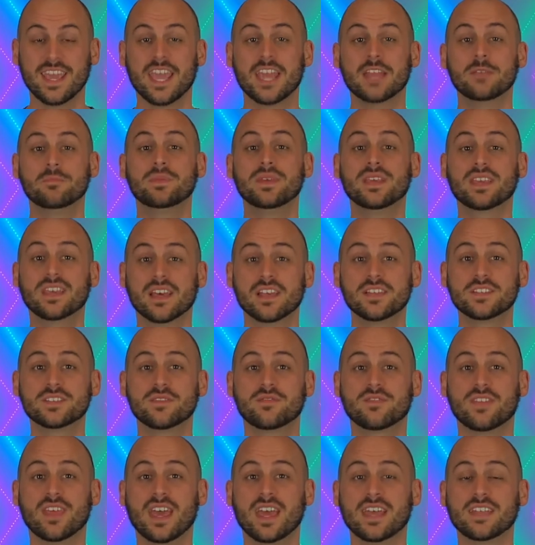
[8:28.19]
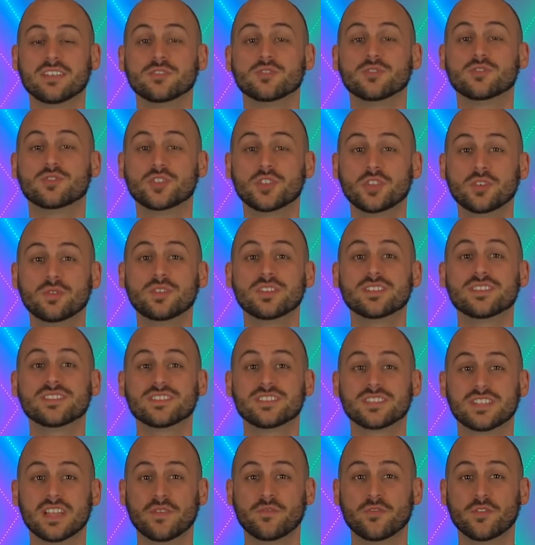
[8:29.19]
And because of that, Judah
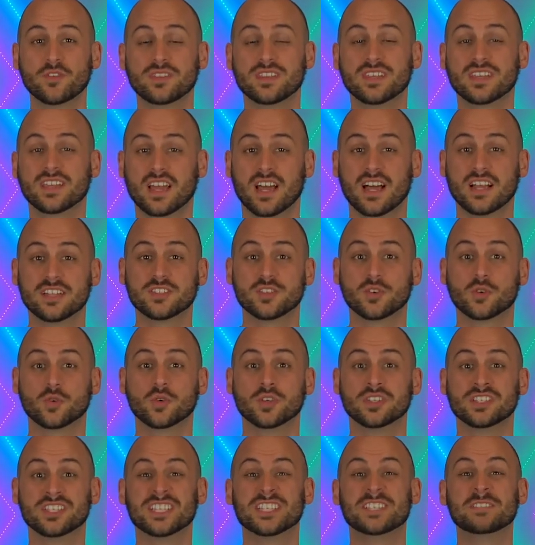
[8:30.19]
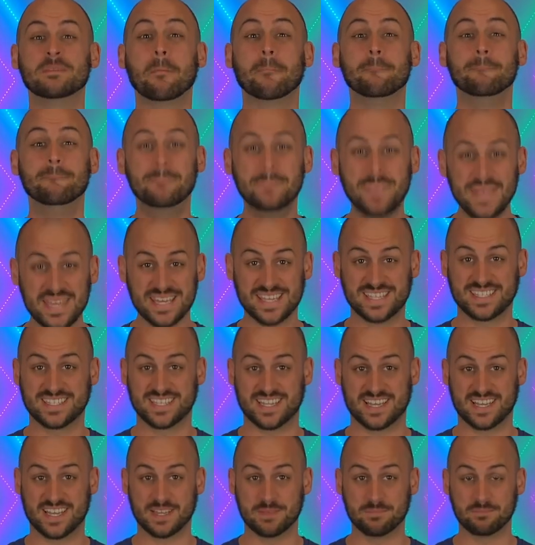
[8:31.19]
suffered the consequences big
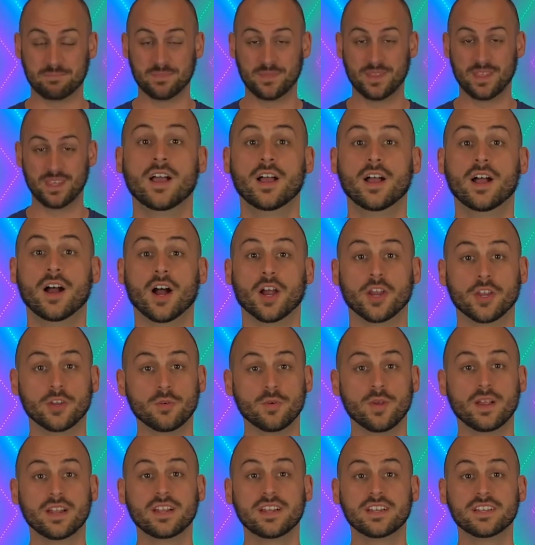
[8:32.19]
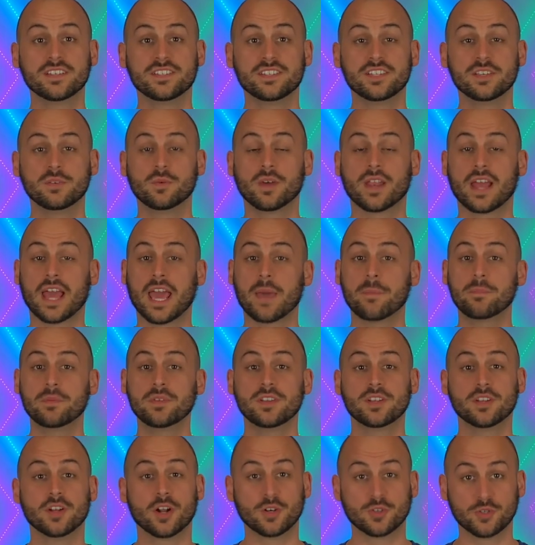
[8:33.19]
time. Are you ready to see what
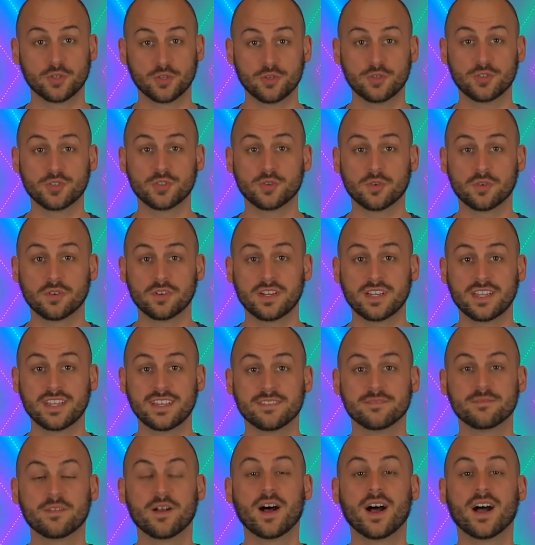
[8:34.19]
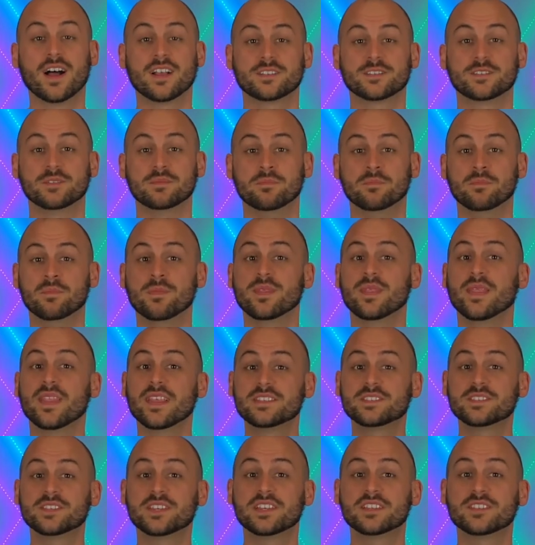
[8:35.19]
happened in our true story? Awesome,
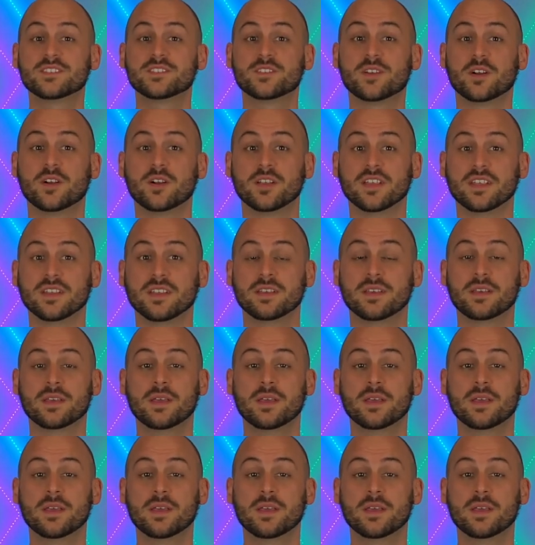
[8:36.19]
let's get started.